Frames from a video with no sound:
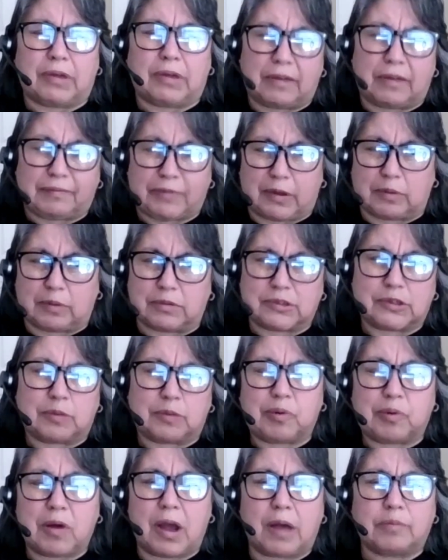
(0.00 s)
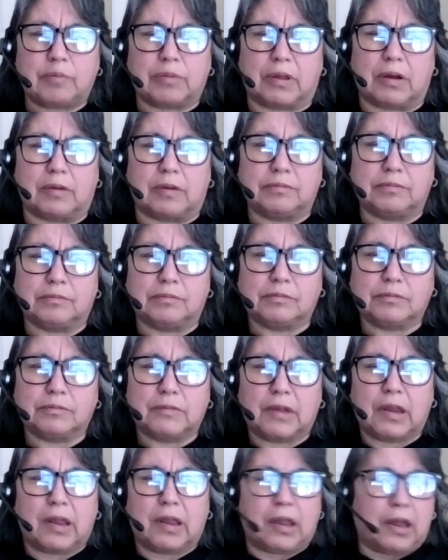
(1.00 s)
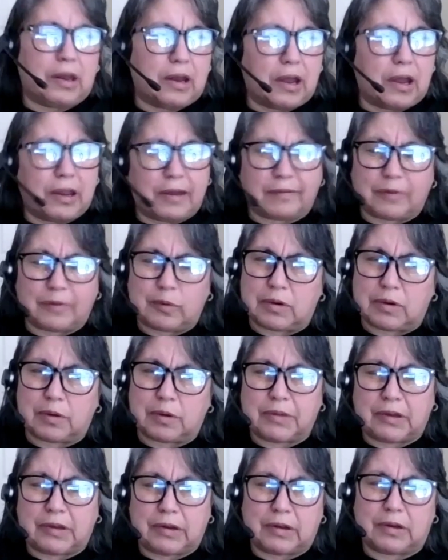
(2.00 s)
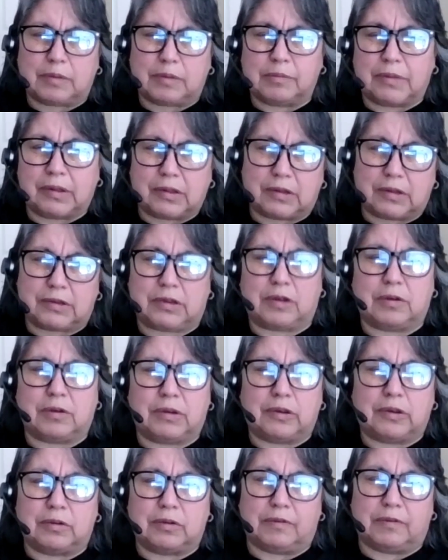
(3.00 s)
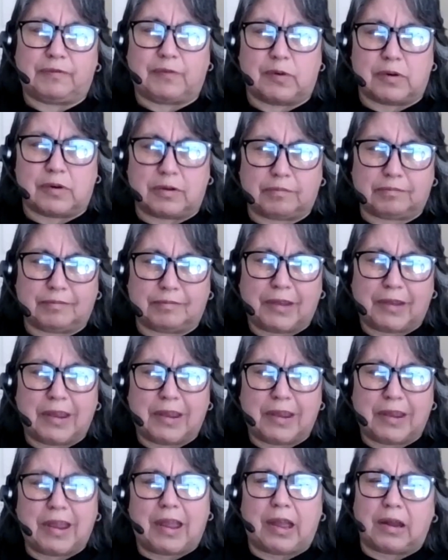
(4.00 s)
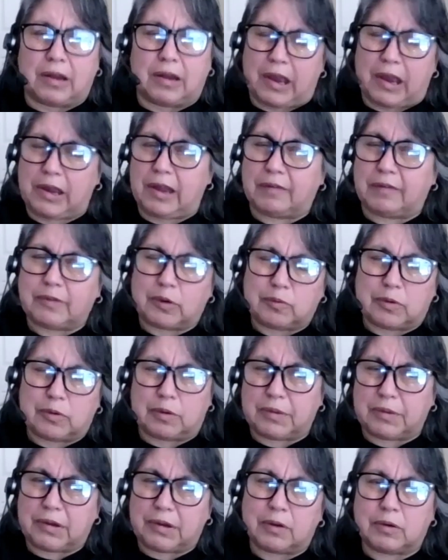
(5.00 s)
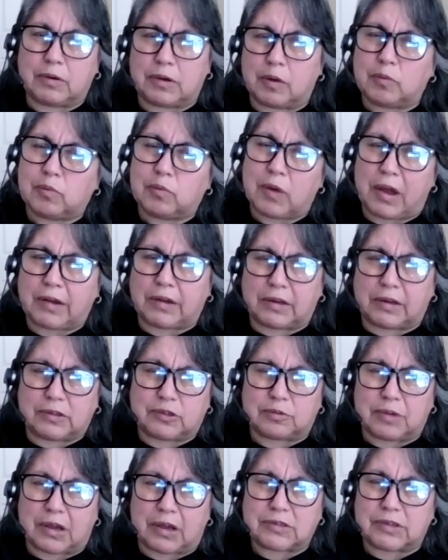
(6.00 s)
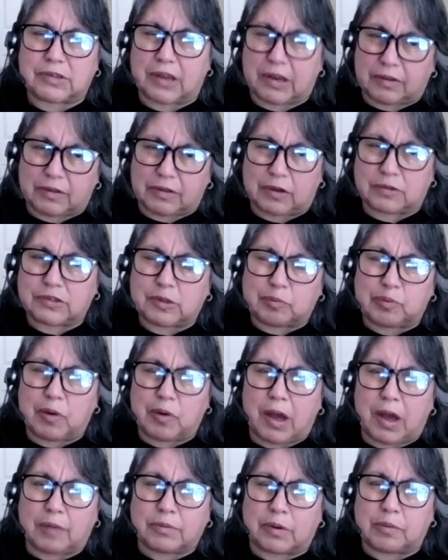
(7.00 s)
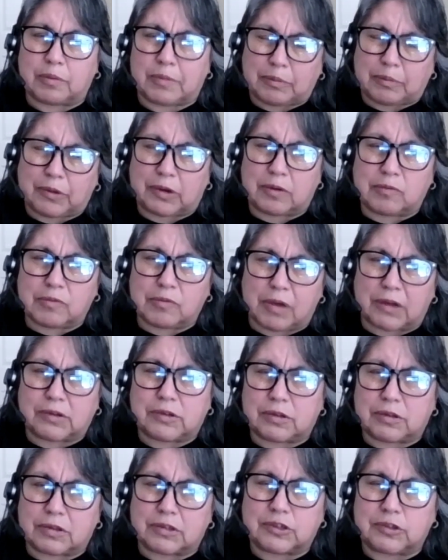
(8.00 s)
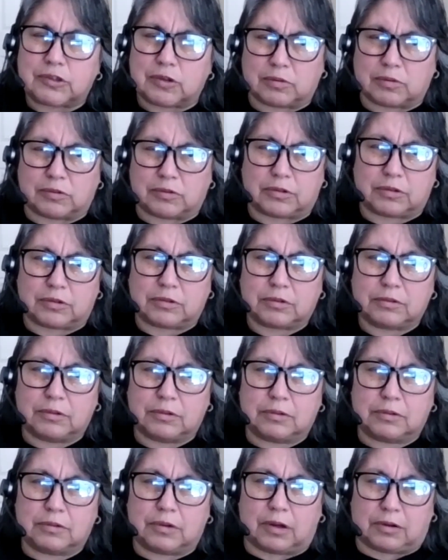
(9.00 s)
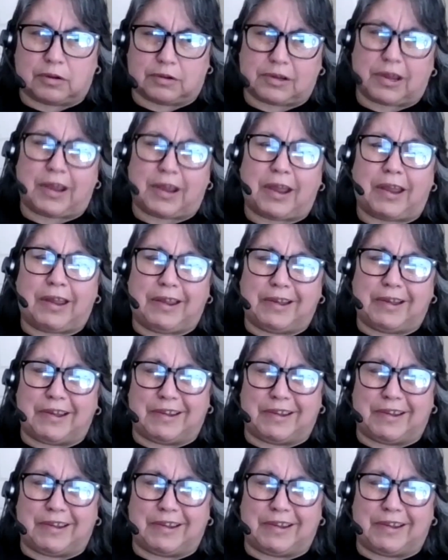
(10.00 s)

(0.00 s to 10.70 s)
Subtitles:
If there was a problem and I have a woman in a military uniform and I have a woman in a wedding dress and there's a problem, I'm going to run to the soldier. Okay?